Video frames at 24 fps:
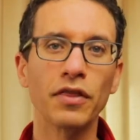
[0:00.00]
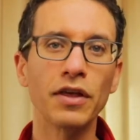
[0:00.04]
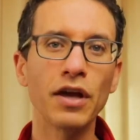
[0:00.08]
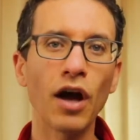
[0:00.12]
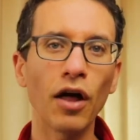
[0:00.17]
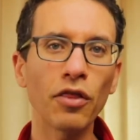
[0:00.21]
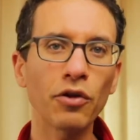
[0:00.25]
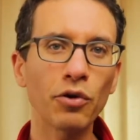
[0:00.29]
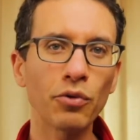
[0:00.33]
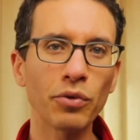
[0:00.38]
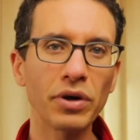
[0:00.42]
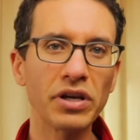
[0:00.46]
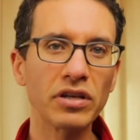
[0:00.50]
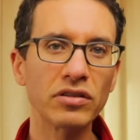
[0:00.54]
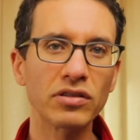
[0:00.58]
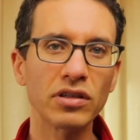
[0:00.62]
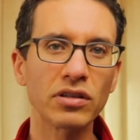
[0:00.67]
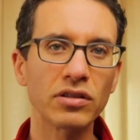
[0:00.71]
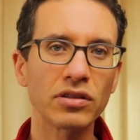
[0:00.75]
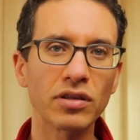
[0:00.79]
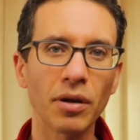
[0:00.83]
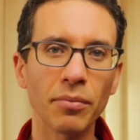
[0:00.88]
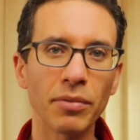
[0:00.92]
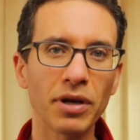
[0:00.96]
The other
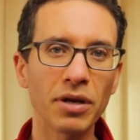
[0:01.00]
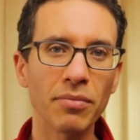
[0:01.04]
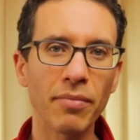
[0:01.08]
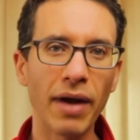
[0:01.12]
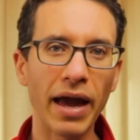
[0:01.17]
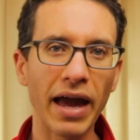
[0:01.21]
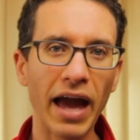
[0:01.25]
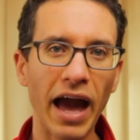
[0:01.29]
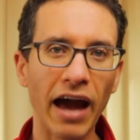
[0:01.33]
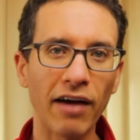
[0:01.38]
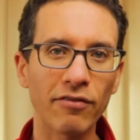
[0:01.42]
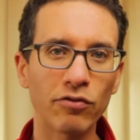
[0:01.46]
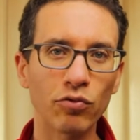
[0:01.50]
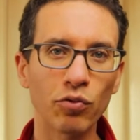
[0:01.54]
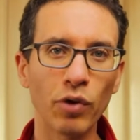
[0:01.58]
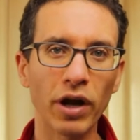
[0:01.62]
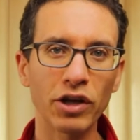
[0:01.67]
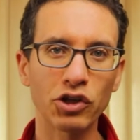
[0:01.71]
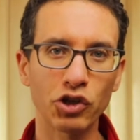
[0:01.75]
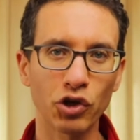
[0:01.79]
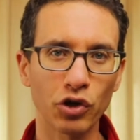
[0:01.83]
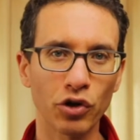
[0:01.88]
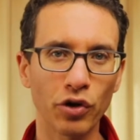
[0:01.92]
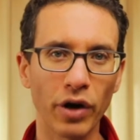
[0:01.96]
reason somebody may have
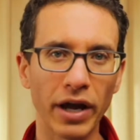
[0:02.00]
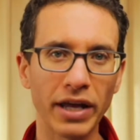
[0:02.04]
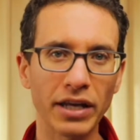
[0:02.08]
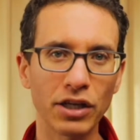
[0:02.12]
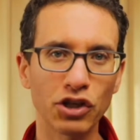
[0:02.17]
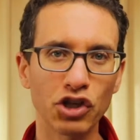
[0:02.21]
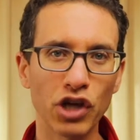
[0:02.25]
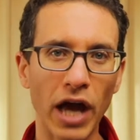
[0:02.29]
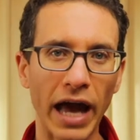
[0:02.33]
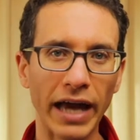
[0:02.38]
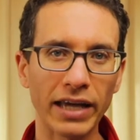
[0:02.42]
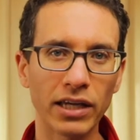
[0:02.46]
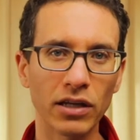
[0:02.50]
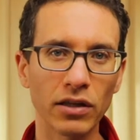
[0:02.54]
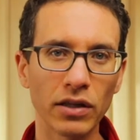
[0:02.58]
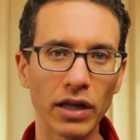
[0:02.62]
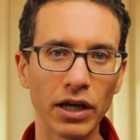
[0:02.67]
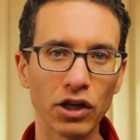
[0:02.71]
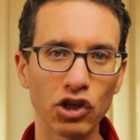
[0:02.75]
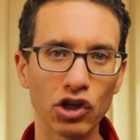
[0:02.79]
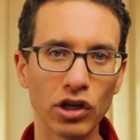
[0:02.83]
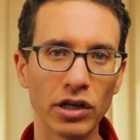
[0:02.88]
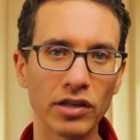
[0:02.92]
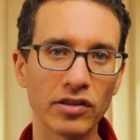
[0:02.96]
retrograde
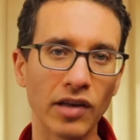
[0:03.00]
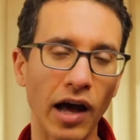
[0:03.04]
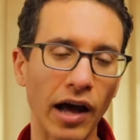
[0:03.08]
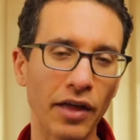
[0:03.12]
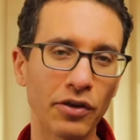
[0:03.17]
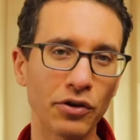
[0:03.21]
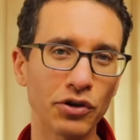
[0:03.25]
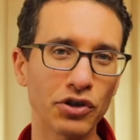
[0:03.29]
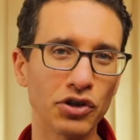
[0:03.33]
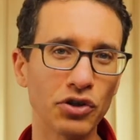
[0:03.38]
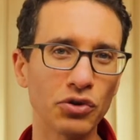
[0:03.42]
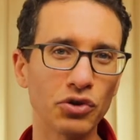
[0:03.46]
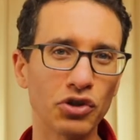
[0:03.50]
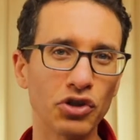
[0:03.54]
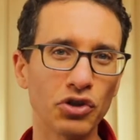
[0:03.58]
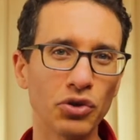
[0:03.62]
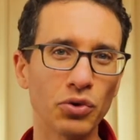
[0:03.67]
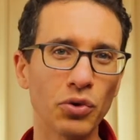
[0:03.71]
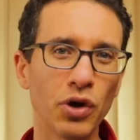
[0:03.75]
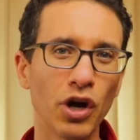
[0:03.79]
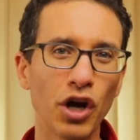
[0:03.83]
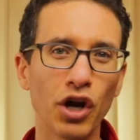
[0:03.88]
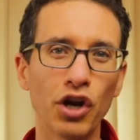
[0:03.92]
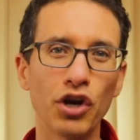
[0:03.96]
ejaculation is either due
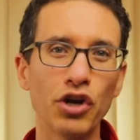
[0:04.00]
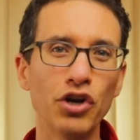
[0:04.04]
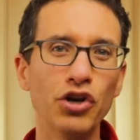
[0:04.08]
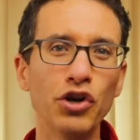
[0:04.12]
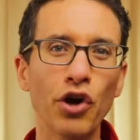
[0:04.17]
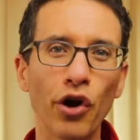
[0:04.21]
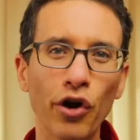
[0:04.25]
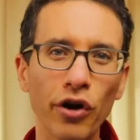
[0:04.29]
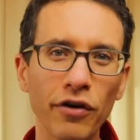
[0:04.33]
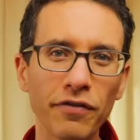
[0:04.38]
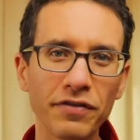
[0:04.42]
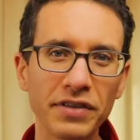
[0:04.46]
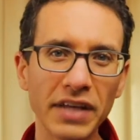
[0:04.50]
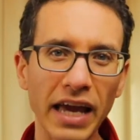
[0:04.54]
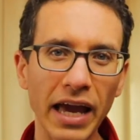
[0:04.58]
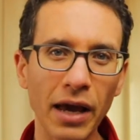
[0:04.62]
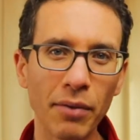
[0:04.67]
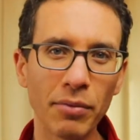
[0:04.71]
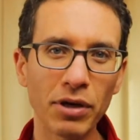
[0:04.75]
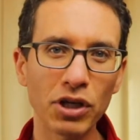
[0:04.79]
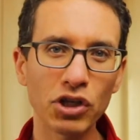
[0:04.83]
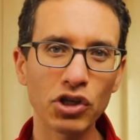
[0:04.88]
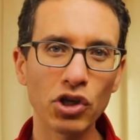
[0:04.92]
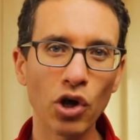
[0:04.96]
to nerve
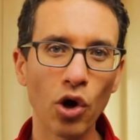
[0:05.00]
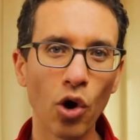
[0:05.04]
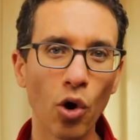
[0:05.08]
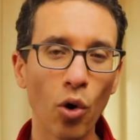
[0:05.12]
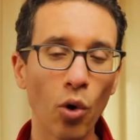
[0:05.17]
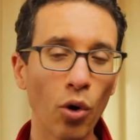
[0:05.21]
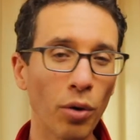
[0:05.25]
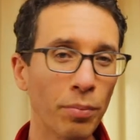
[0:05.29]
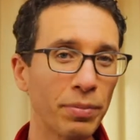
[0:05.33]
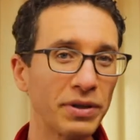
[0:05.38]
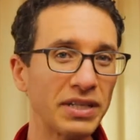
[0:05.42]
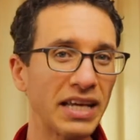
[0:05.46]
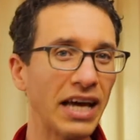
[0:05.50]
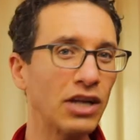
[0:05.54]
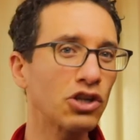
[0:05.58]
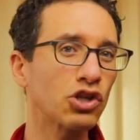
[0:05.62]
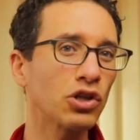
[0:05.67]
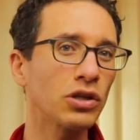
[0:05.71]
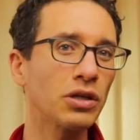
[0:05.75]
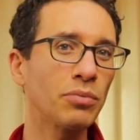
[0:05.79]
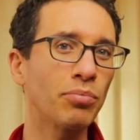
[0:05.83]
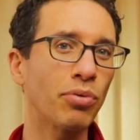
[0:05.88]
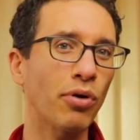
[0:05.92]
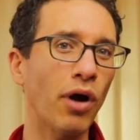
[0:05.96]
damage or
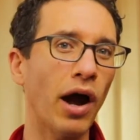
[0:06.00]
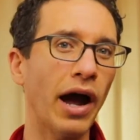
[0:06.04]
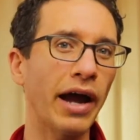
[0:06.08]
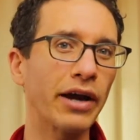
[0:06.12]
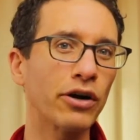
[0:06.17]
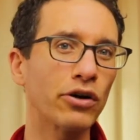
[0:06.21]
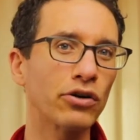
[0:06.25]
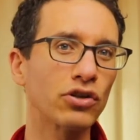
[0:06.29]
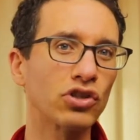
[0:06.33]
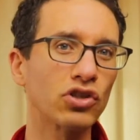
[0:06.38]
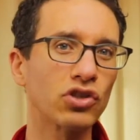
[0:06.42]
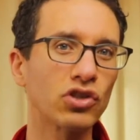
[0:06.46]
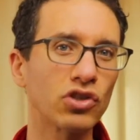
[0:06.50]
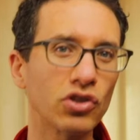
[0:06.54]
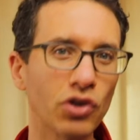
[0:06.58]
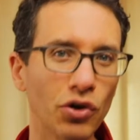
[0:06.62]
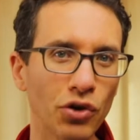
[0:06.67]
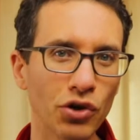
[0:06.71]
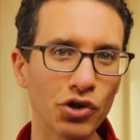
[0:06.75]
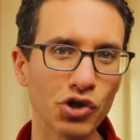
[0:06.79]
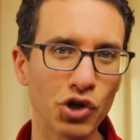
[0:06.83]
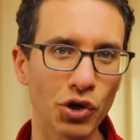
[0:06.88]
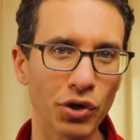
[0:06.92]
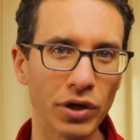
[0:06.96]
potentially prior
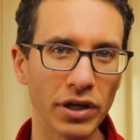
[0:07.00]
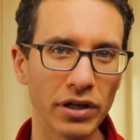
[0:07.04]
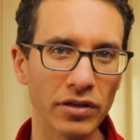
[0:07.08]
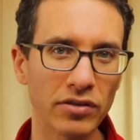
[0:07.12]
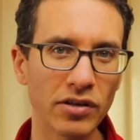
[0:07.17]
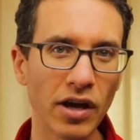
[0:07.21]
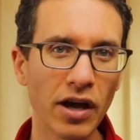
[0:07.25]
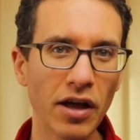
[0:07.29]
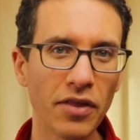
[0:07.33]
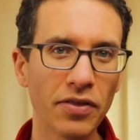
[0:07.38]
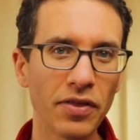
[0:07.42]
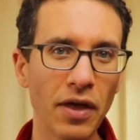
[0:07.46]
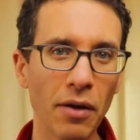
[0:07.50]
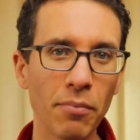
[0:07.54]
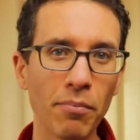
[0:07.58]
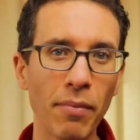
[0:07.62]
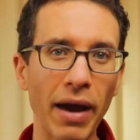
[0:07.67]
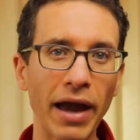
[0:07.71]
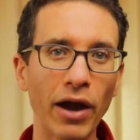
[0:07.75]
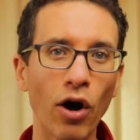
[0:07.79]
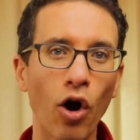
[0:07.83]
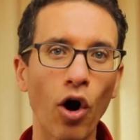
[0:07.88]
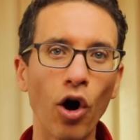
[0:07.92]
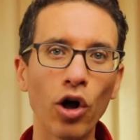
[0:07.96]
surgeries that
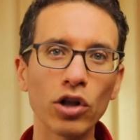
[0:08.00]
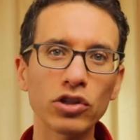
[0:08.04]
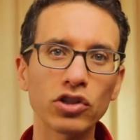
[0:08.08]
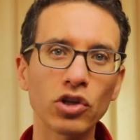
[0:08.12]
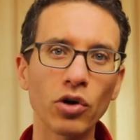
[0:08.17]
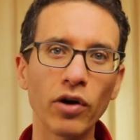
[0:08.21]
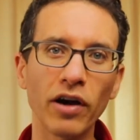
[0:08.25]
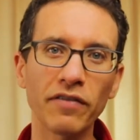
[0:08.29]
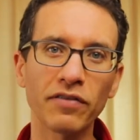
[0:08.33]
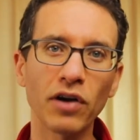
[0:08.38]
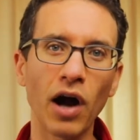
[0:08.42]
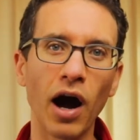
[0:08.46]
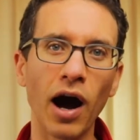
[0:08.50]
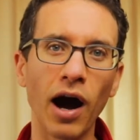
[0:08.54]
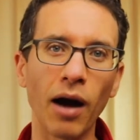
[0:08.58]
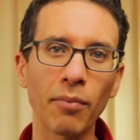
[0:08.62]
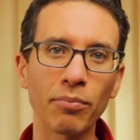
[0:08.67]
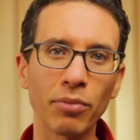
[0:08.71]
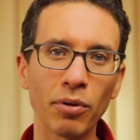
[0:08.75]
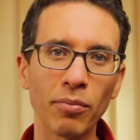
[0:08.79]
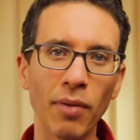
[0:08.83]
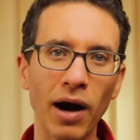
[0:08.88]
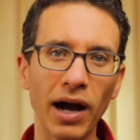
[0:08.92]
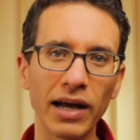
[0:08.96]
may also have
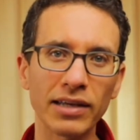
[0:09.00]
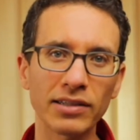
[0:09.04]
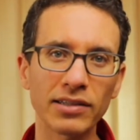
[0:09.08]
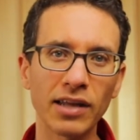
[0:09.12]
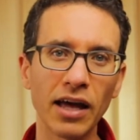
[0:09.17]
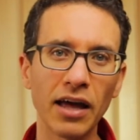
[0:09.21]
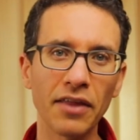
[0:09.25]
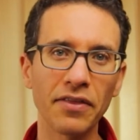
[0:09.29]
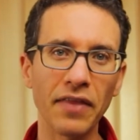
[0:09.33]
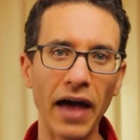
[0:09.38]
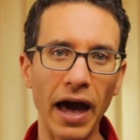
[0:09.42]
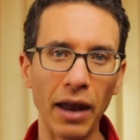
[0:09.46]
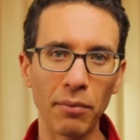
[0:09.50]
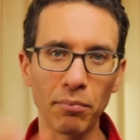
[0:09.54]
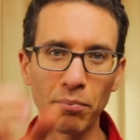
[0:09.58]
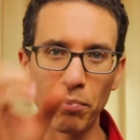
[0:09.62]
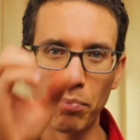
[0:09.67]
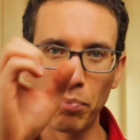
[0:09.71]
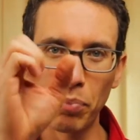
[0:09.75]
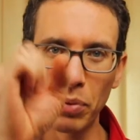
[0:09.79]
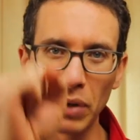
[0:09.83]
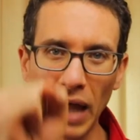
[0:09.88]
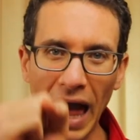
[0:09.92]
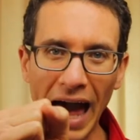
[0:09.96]
compromised that
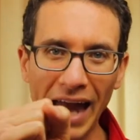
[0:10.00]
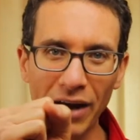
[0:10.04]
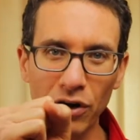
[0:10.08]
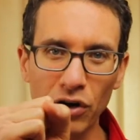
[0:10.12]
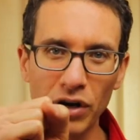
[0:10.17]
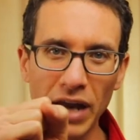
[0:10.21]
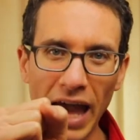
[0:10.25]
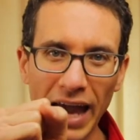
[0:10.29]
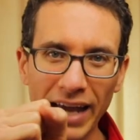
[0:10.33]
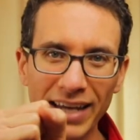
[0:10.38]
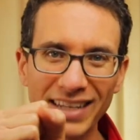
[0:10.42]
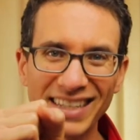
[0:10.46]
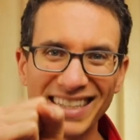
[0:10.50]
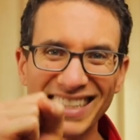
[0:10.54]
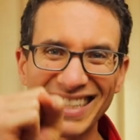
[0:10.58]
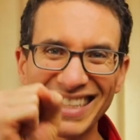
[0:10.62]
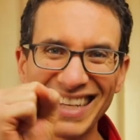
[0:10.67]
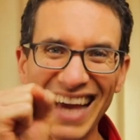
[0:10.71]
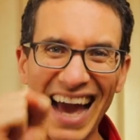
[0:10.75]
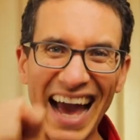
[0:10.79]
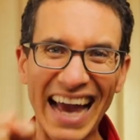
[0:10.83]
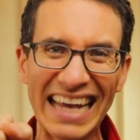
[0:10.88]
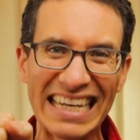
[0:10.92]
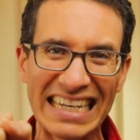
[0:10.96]
bladder neck
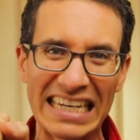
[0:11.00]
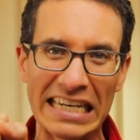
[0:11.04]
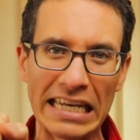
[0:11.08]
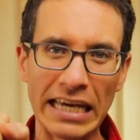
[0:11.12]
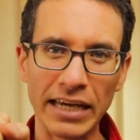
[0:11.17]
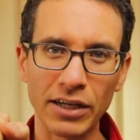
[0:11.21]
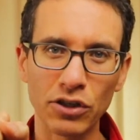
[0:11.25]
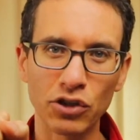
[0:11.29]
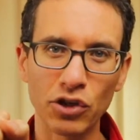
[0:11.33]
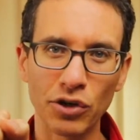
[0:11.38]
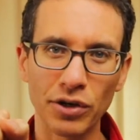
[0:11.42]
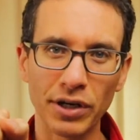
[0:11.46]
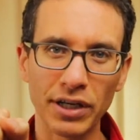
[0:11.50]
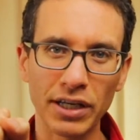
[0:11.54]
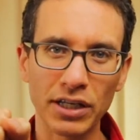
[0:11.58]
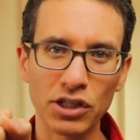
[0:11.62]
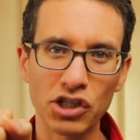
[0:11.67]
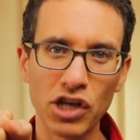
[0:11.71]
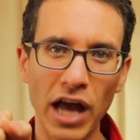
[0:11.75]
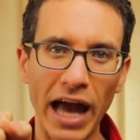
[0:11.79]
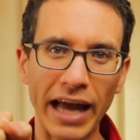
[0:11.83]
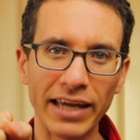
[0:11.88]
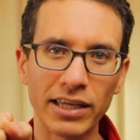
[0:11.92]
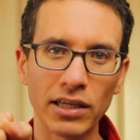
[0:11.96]
tightening during
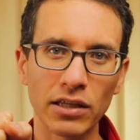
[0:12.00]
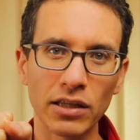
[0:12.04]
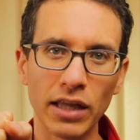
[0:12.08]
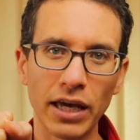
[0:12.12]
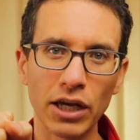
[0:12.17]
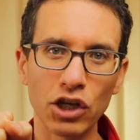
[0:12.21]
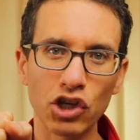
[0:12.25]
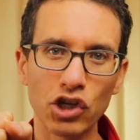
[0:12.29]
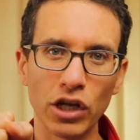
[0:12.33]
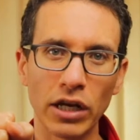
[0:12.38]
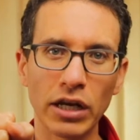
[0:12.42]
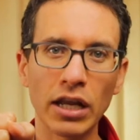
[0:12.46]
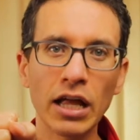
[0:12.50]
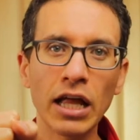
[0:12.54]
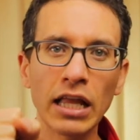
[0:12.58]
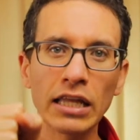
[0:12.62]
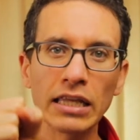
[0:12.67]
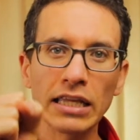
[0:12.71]
ejaculation,